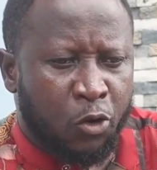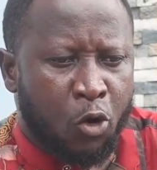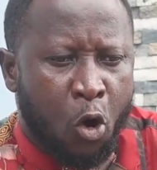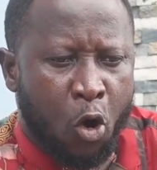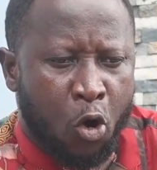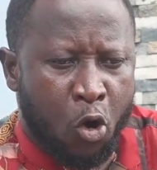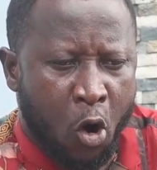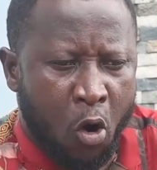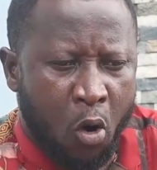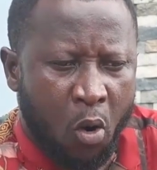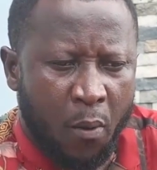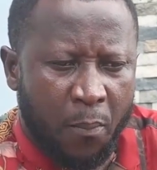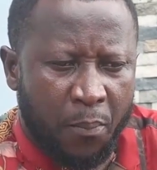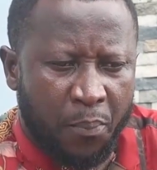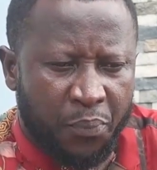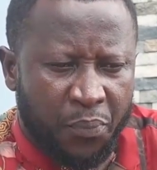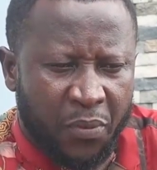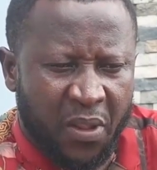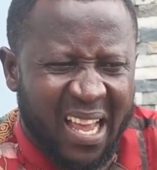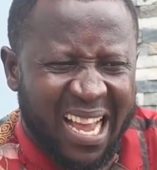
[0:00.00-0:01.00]
Gogo,
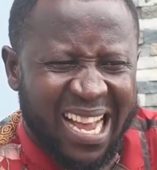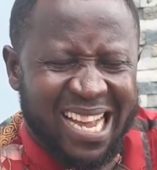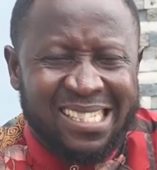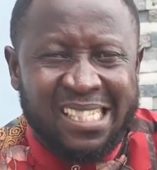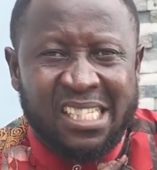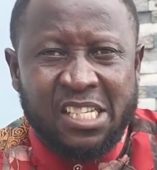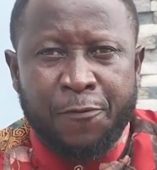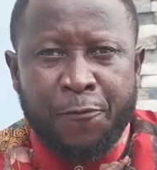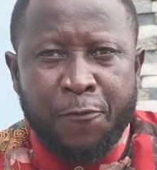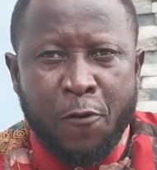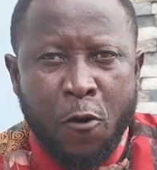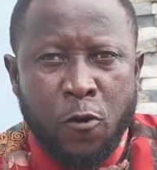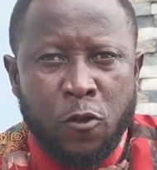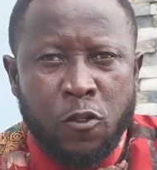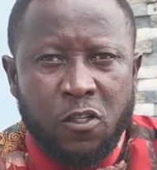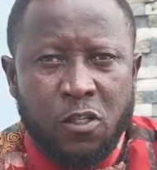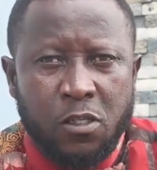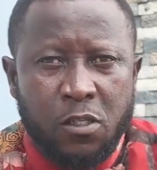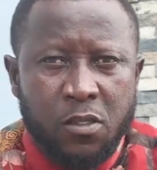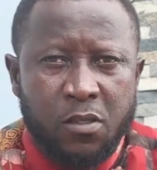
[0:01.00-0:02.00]
NC
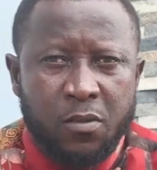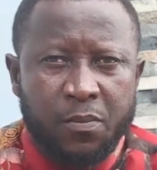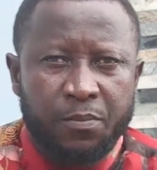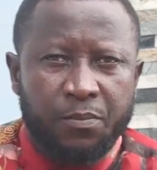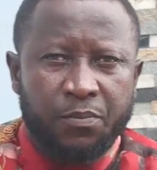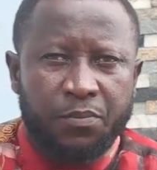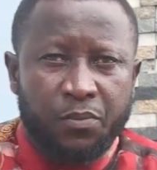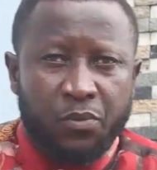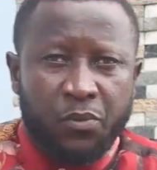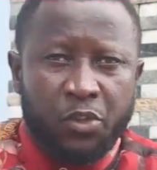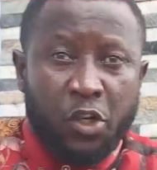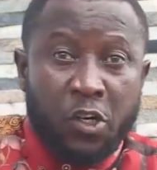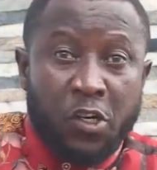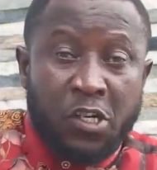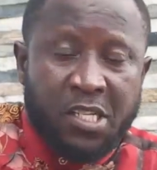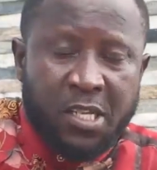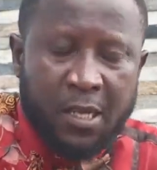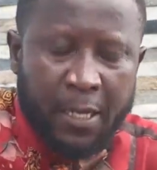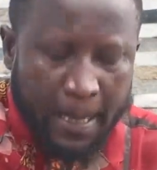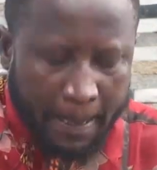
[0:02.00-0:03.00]
Front. You
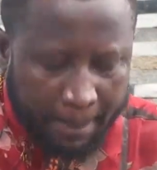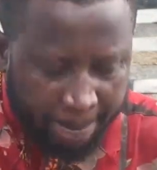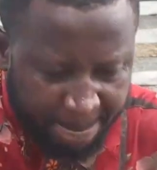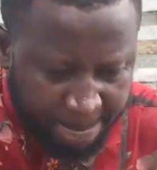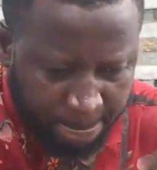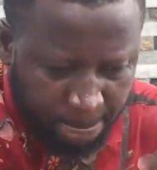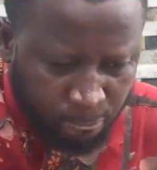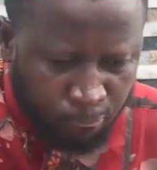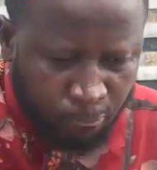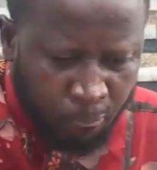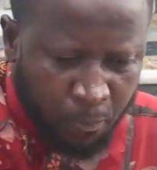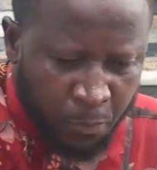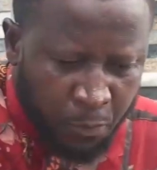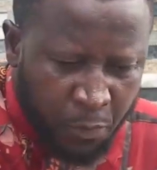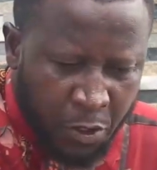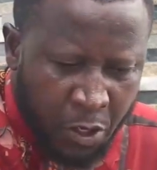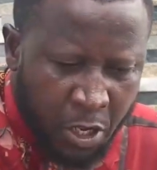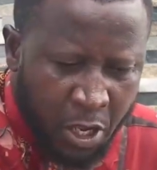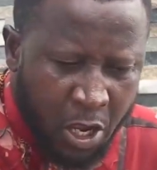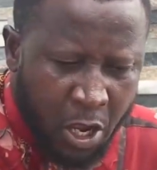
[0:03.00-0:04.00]
understand?
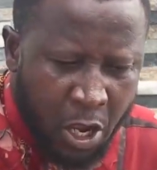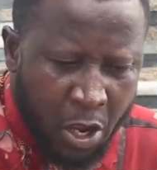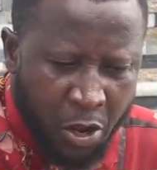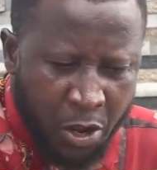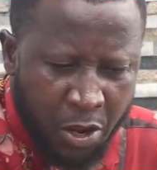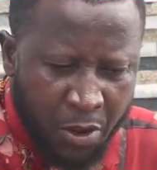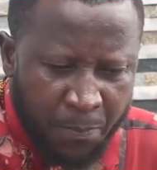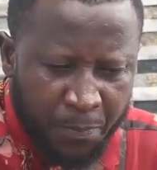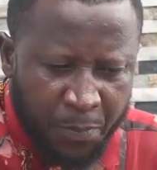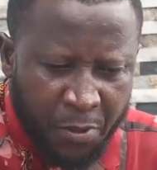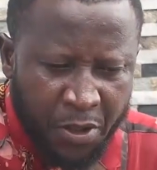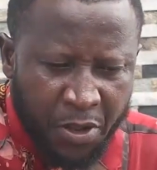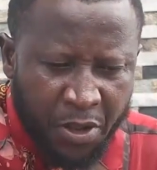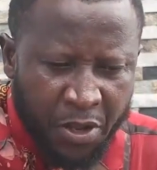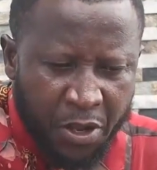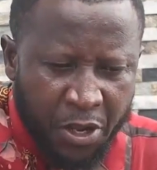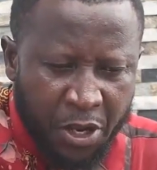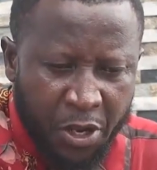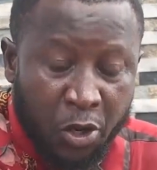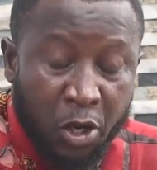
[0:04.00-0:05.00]
He
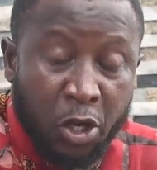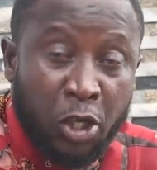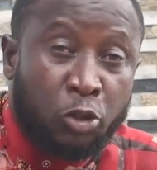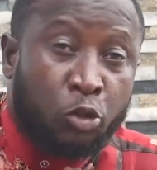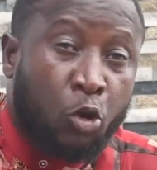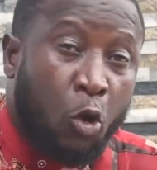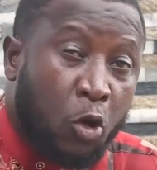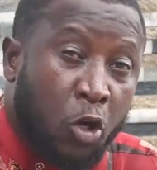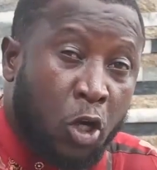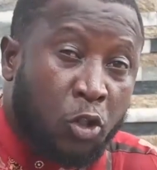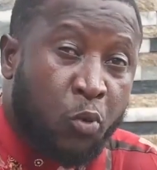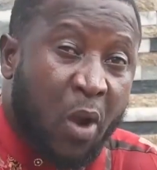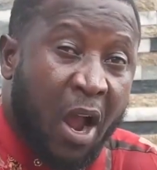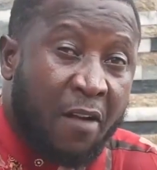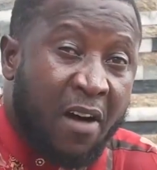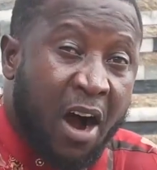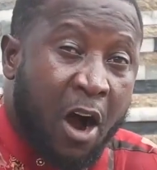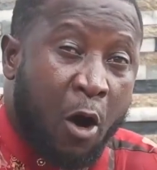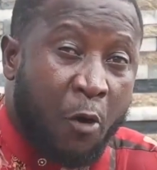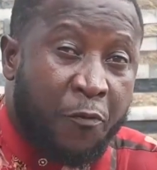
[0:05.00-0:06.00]
told us we
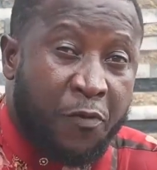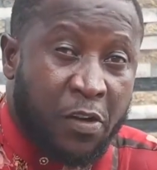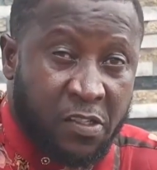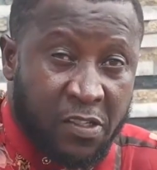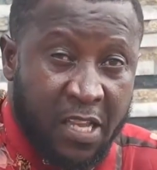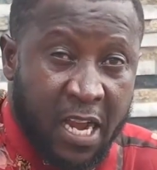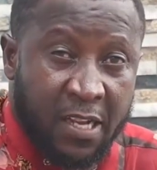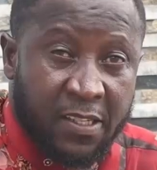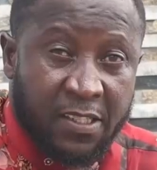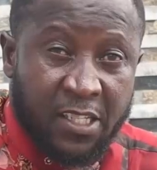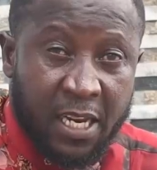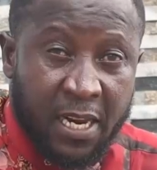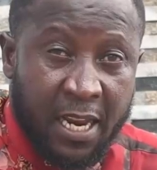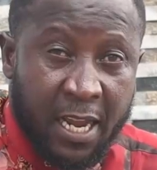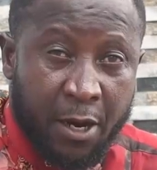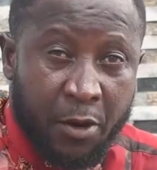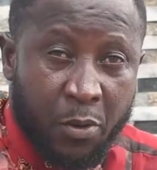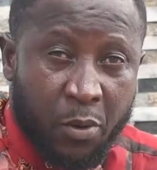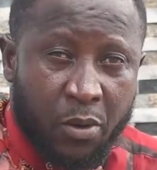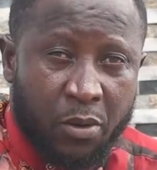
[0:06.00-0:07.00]
have our office there in
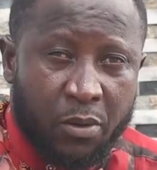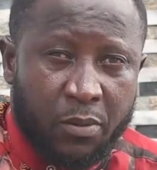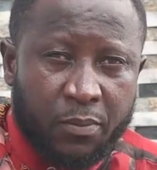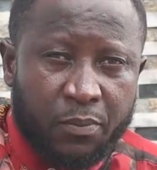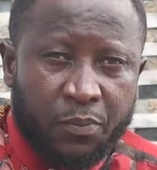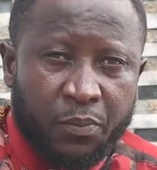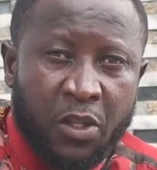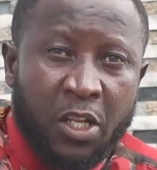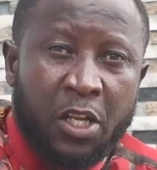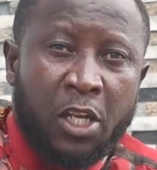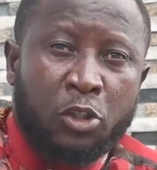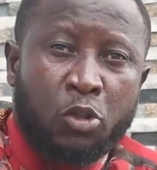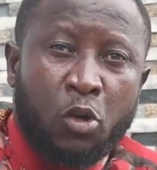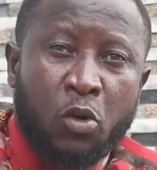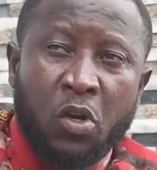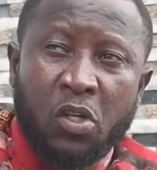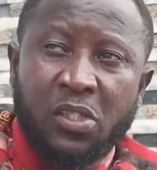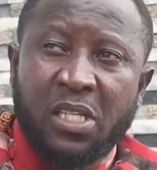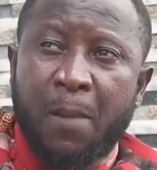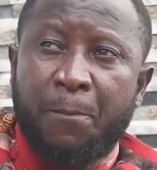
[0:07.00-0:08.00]
D-line. He
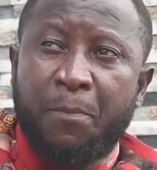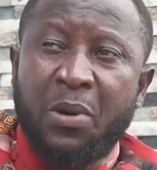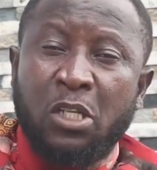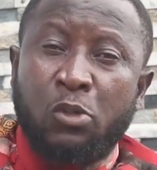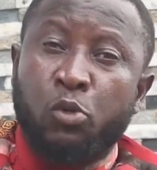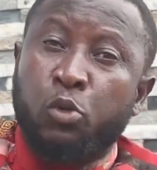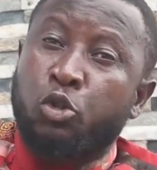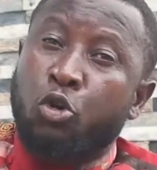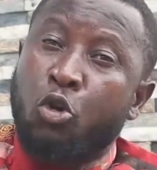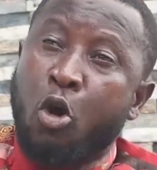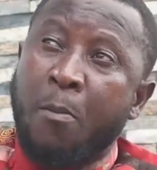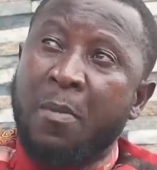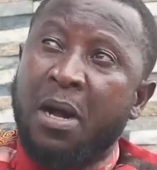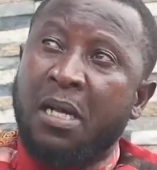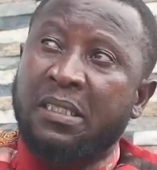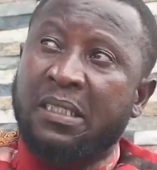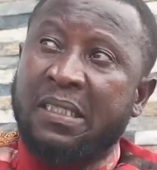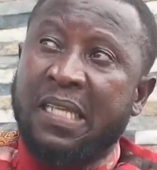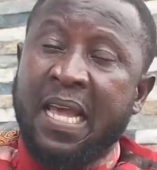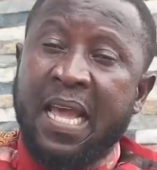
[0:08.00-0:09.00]
told us that, please, we should come
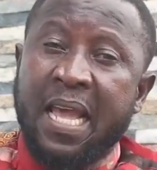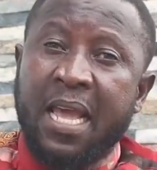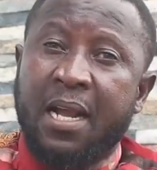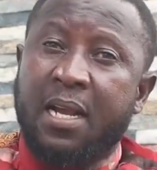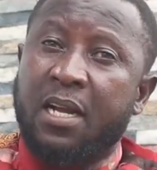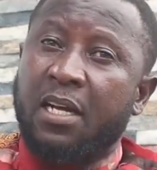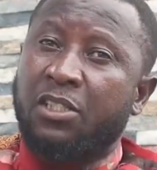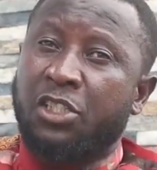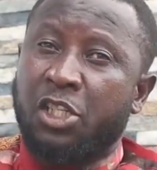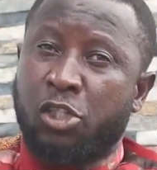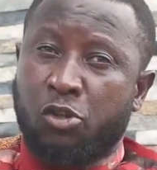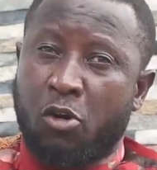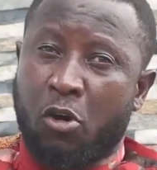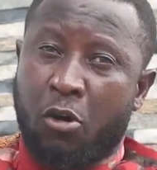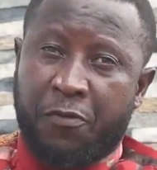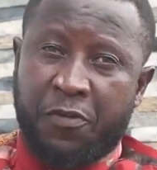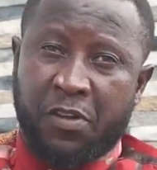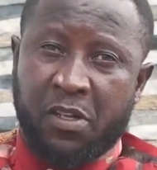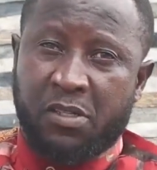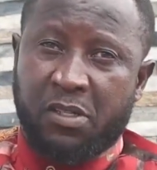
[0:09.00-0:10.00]
and take this
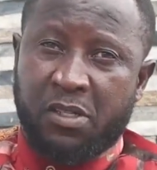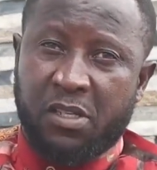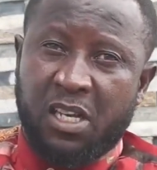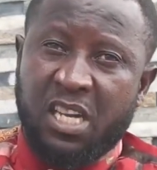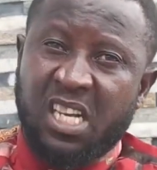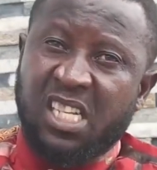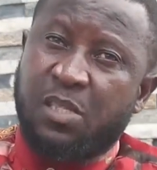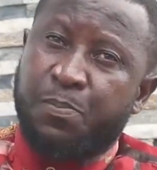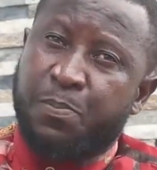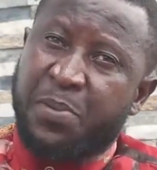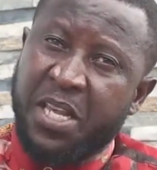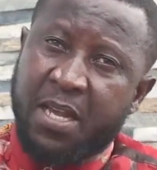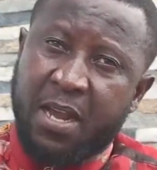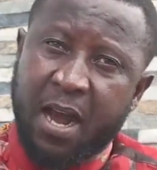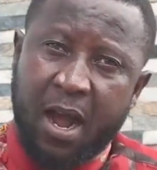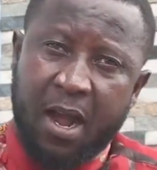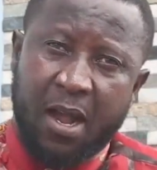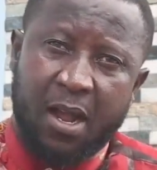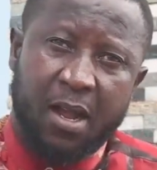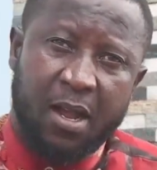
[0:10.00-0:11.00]
office. It's
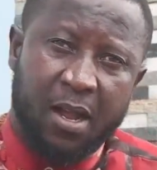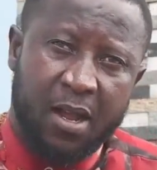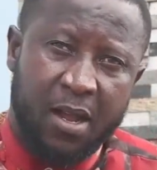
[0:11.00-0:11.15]
bigger.